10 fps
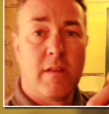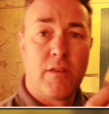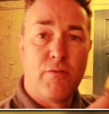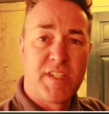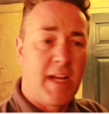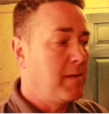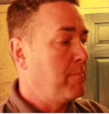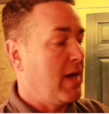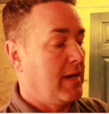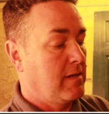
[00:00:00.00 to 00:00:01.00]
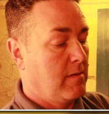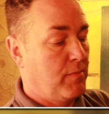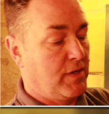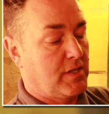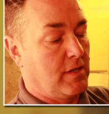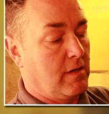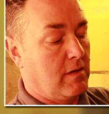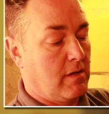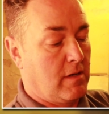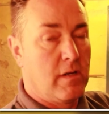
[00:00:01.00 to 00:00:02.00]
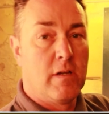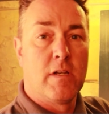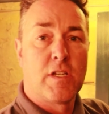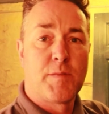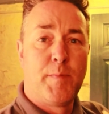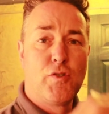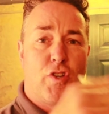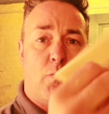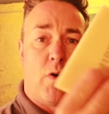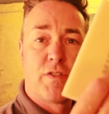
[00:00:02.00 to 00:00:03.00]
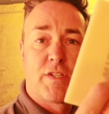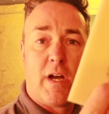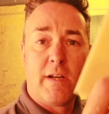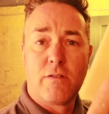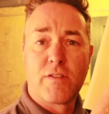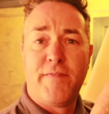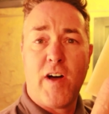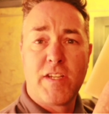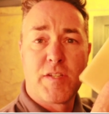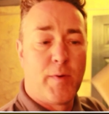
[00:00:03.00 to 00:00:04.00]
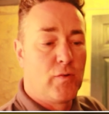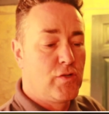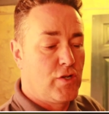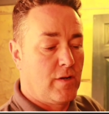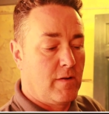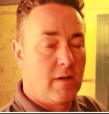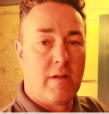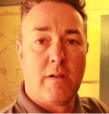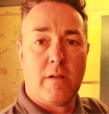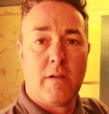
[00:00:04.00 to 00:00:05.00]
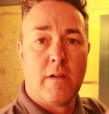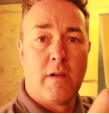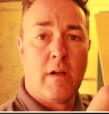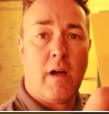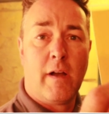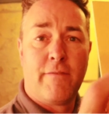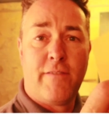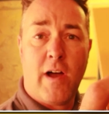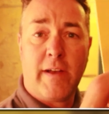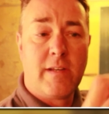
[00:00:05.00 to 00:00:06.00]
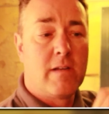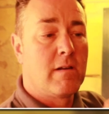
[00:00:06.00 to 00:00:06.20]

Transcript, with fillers: They're a sanding pad, but it's a sponge on one side, just fine sponge, and a fine